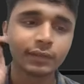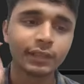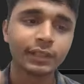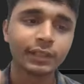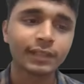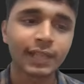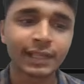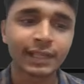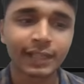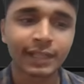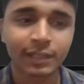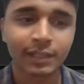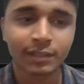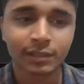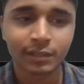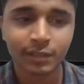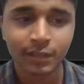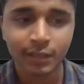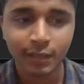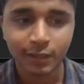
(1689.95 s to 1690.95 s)
then that
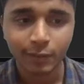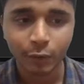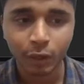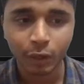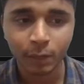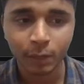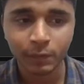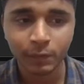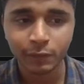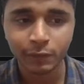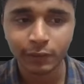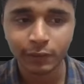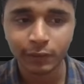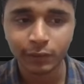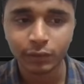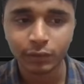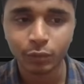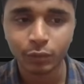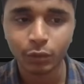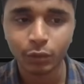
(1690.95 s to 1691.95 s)
case column is
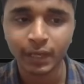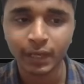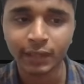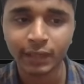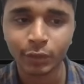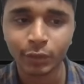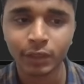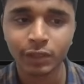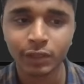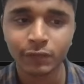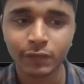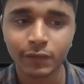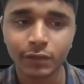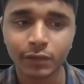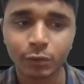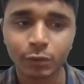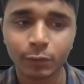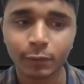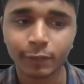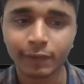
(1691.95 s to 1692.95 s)
one, so and row is
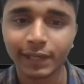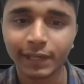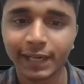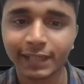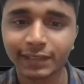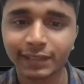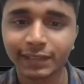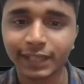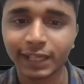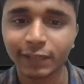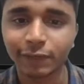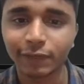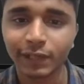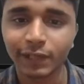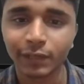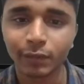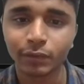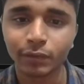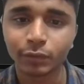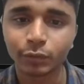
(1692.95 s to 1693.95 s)
one, so we will add that
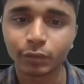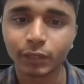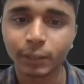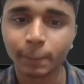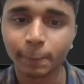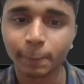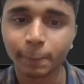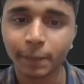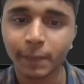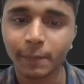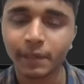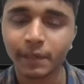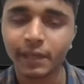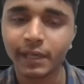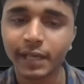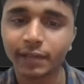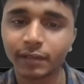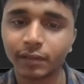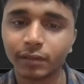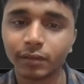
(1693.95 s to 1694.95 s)
value into the
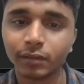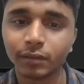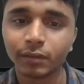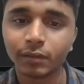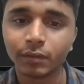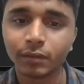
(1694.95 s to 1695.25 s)
primary diagonal.